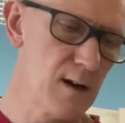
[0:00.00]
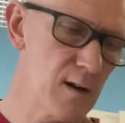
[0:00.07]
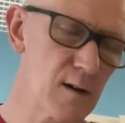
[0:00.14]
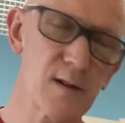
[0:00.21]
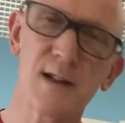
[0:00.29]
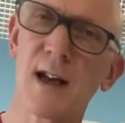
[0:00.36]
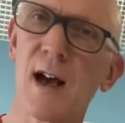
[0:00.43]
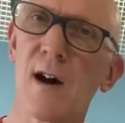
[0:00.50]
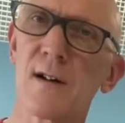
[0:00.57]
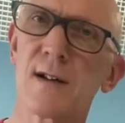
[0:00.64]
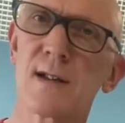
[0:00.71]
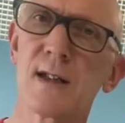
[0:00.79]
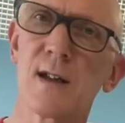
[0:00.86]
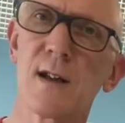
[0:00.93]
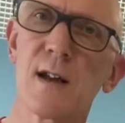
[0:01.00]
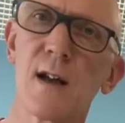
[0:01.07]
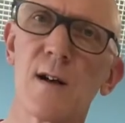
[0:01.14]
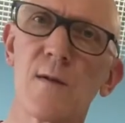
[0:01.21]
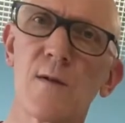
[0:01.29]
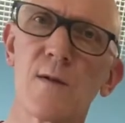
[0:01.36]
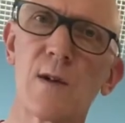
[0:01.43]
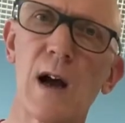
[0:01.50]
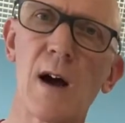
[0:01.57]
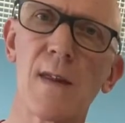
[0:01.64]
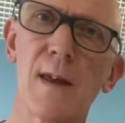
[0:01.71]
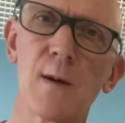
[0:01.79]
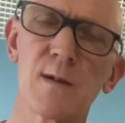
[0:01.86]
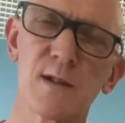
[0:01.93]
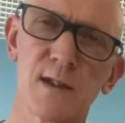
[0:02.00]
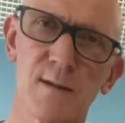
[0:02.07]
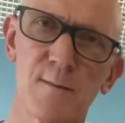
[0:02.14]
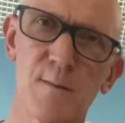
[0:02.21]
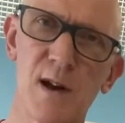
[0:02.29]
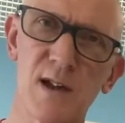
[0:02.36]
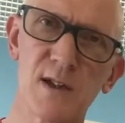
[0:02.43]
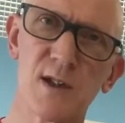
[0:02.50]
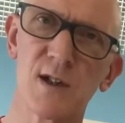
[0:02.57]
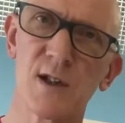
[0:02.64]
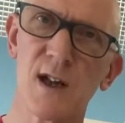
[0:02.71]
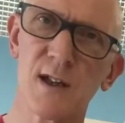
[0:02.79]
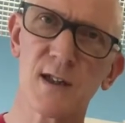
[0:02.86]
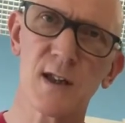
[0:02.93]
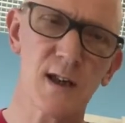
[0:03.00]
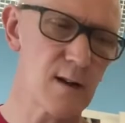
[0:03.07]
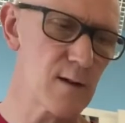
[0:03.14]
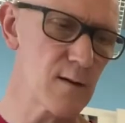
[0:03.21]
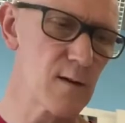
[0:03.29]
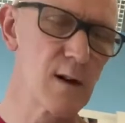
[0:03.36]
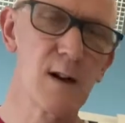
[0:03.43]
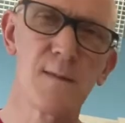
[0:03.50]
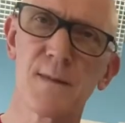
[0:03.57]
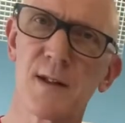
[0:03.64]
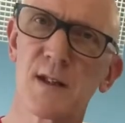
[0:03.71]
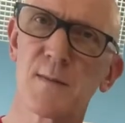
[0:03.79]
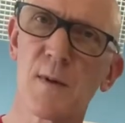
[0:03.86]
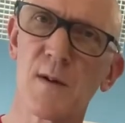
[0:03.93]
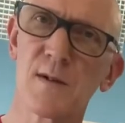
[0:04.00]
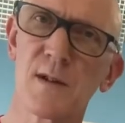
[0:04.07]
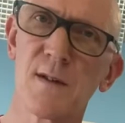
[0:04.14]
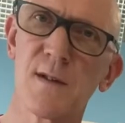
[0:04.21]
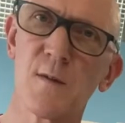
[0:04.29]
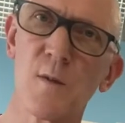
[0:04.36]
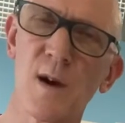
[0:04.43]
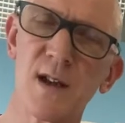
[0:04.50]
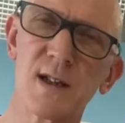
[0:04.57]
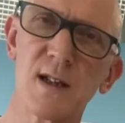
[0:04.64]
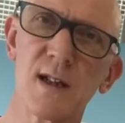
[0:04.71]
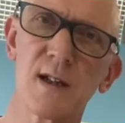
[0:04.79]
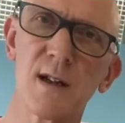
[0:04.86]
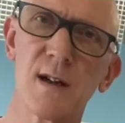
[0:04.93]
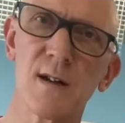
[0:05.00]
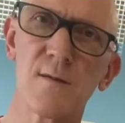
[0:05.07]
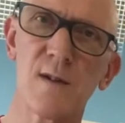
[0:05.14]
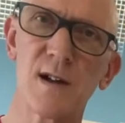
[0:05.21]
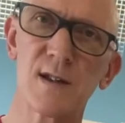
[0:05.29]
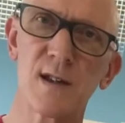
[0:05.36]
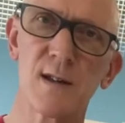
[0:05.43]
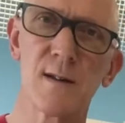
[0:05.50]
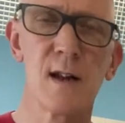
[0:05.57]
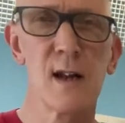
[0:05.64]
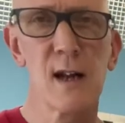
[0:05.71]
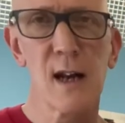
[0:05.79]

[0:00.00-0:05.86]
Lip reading: or town and see how they would best suggest that you dispose of the wasted resin.